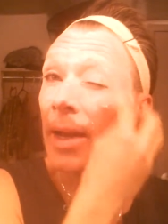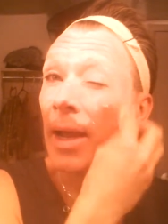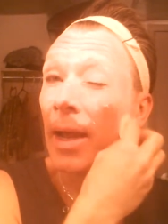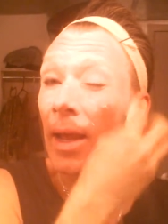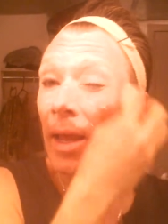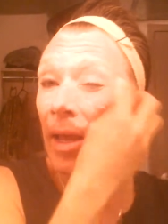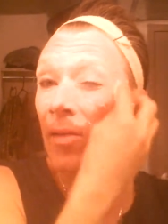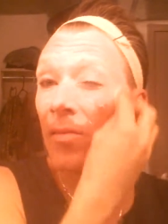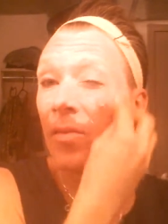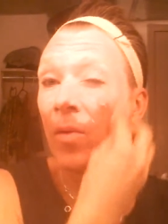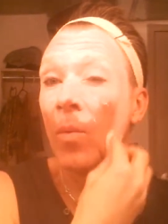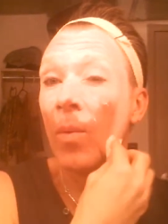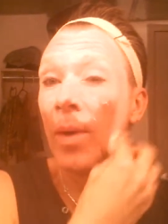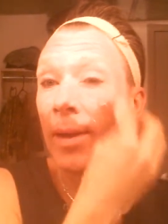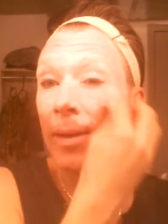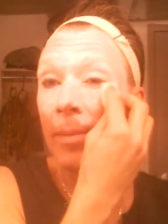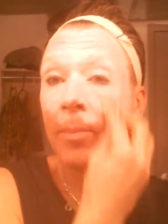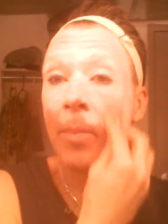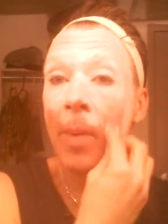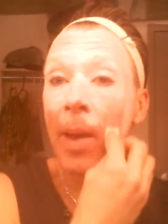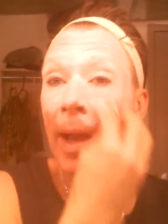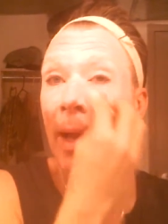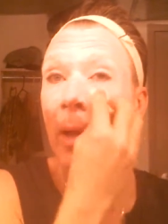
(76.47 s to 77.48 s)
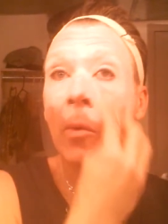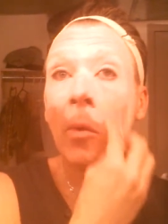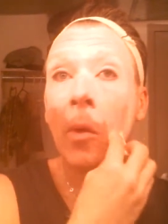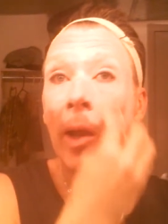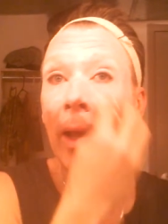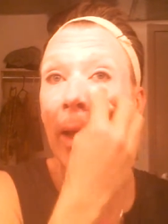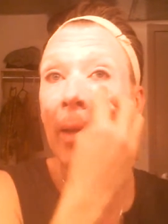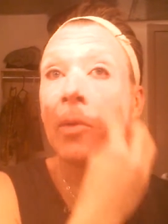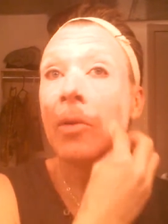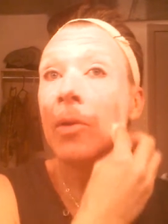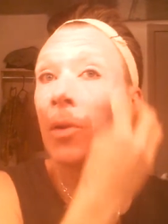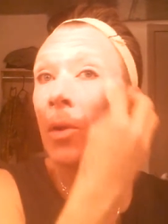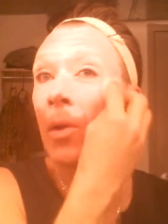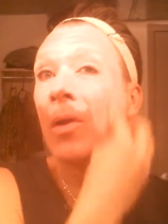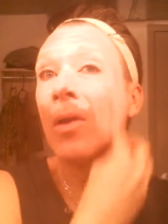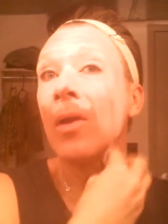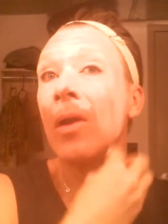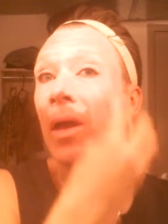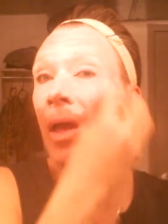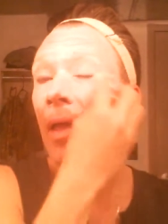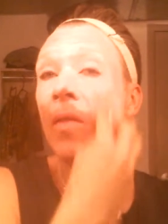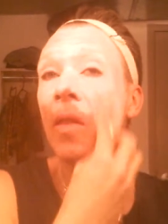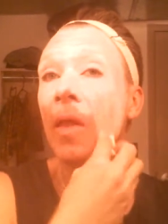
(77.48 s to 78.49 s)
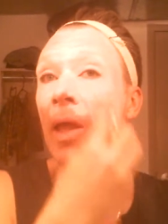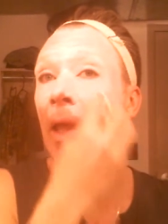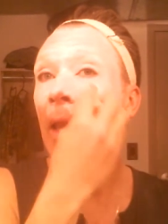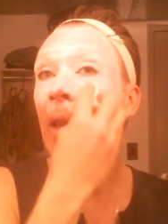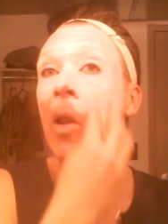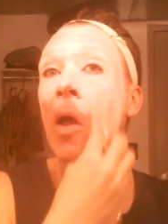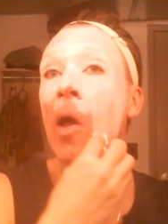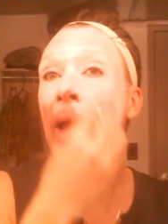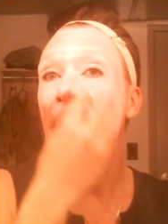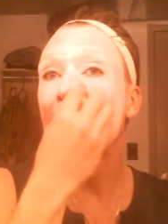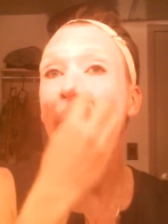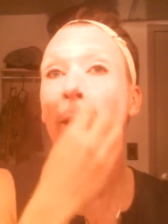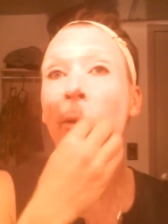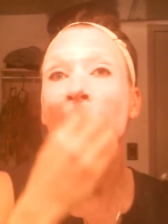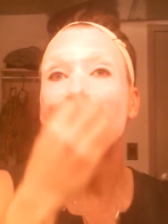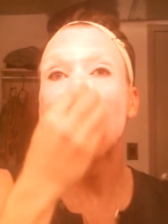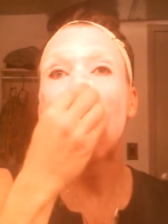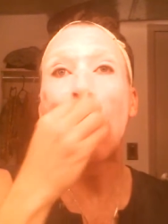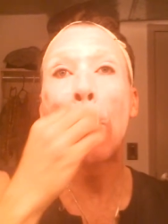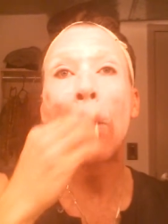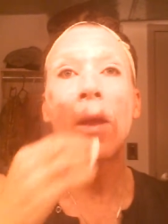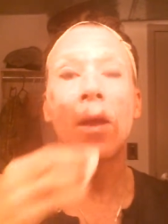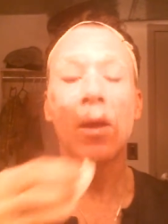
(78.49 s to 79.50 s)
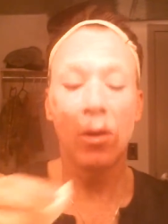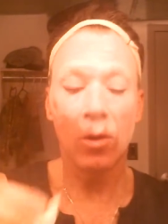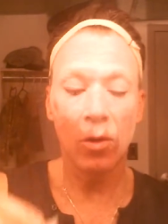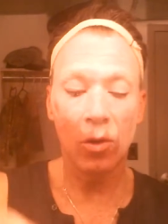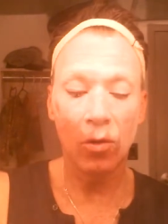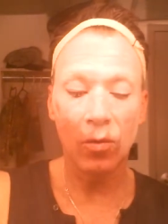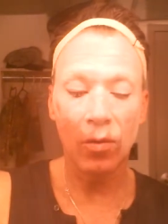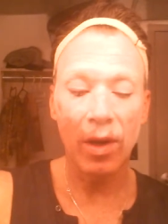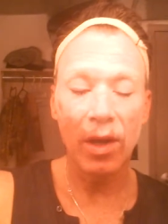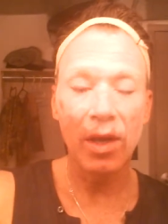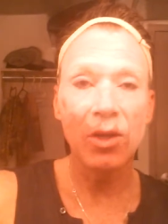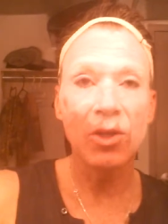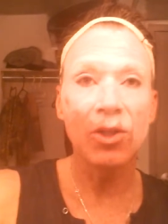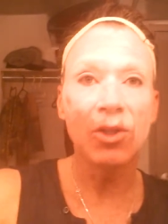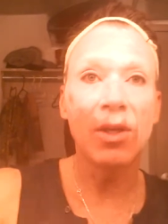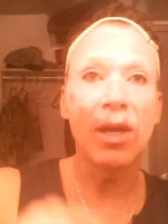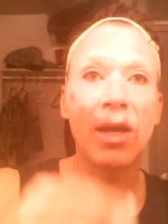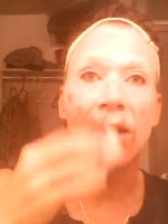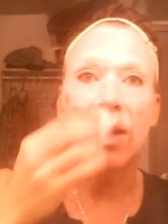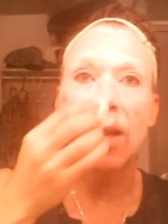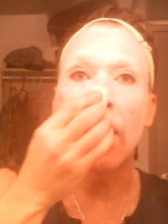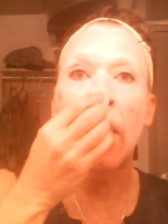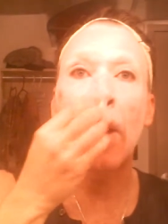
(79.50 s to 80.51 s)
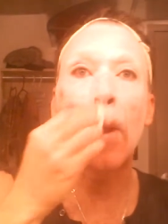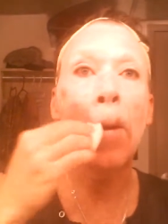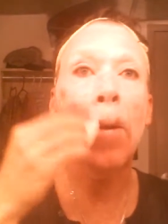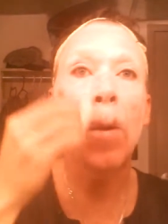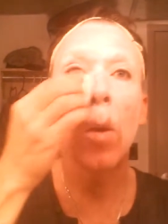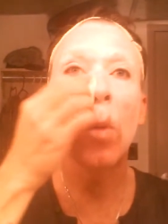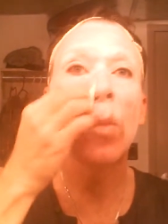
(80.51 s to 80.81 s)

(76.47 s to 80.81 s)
I have a white background, and then I have gray shading,